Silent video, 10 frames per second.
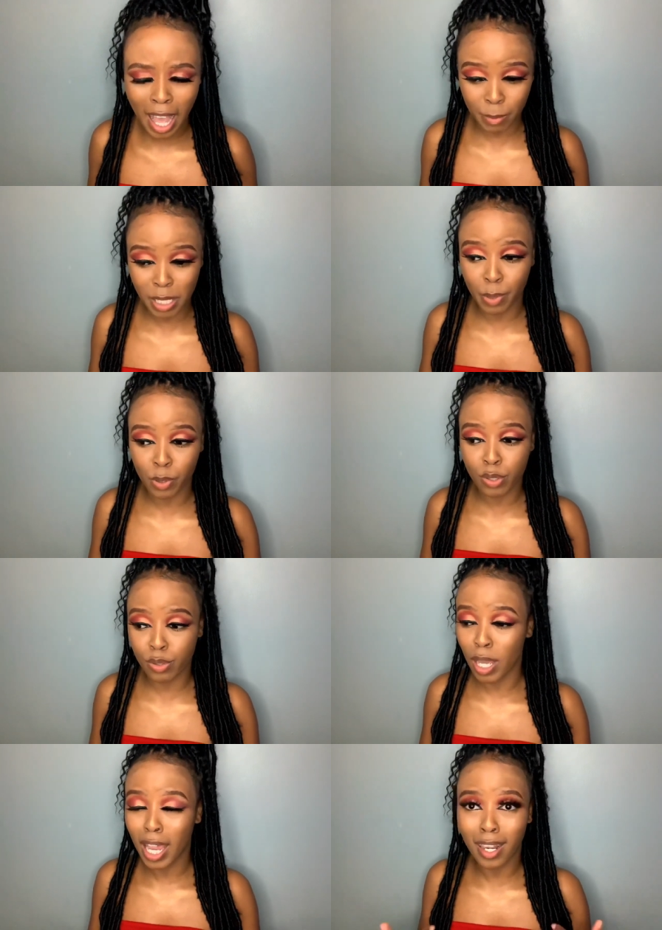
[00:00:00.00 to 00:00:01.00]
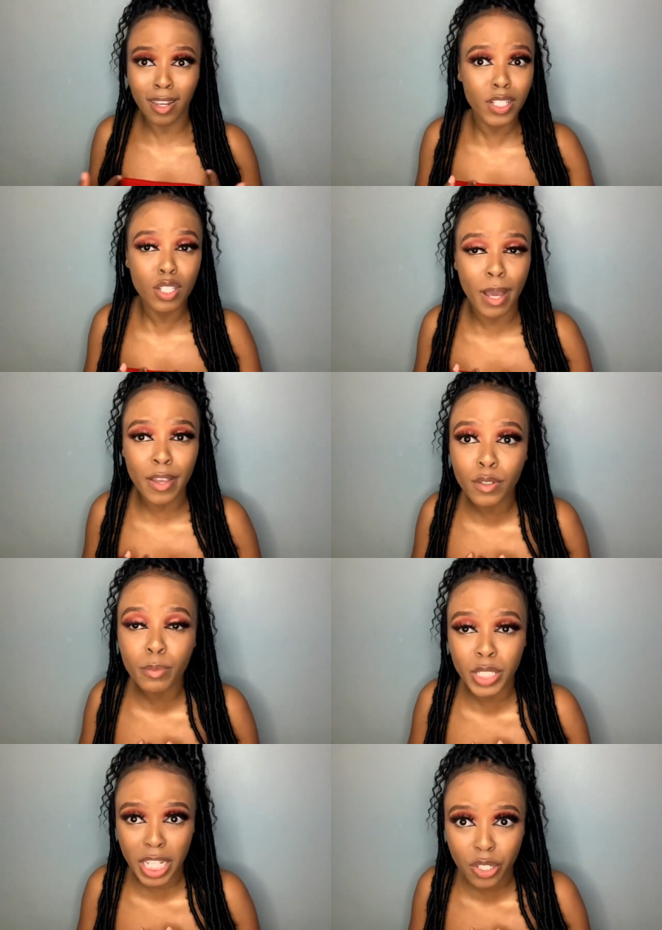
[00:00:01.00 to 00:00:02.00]
I'm supposed to live it to my
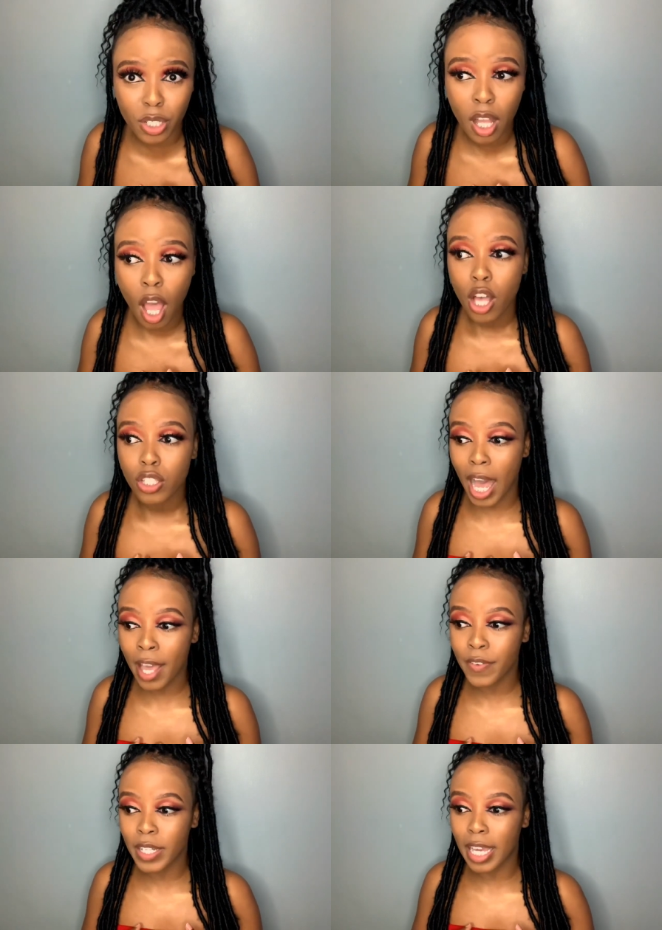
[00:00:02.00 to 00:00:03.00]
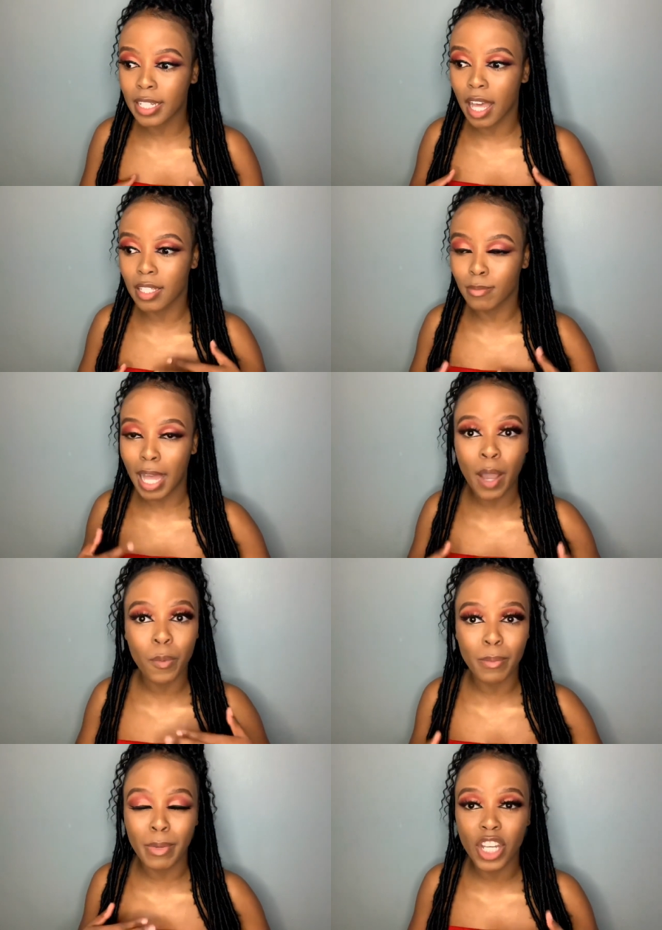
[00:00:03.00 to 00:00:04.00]
full potential. So I feel like I
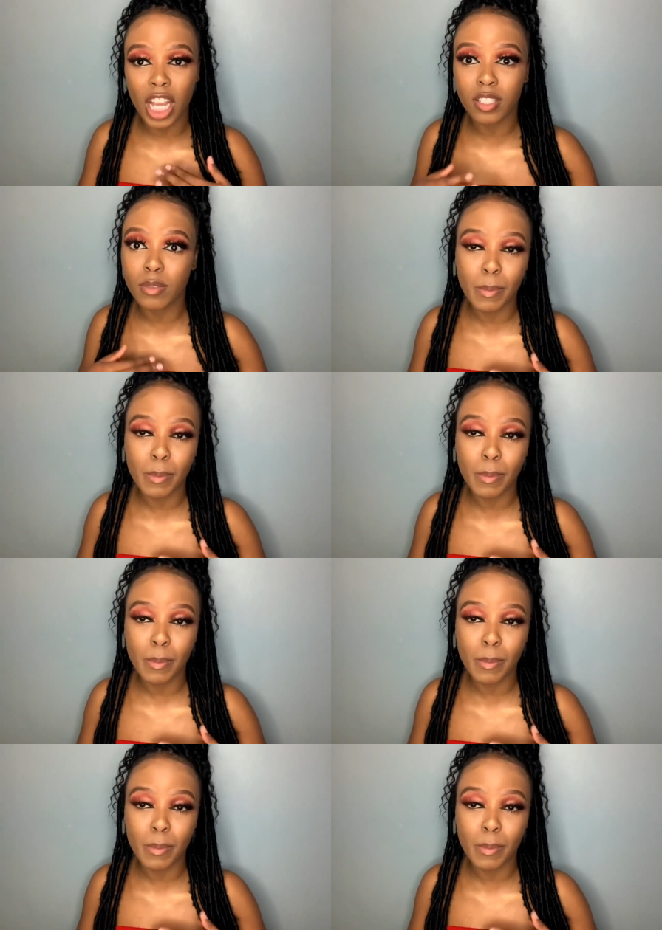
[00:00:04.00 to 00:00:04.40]
want my channel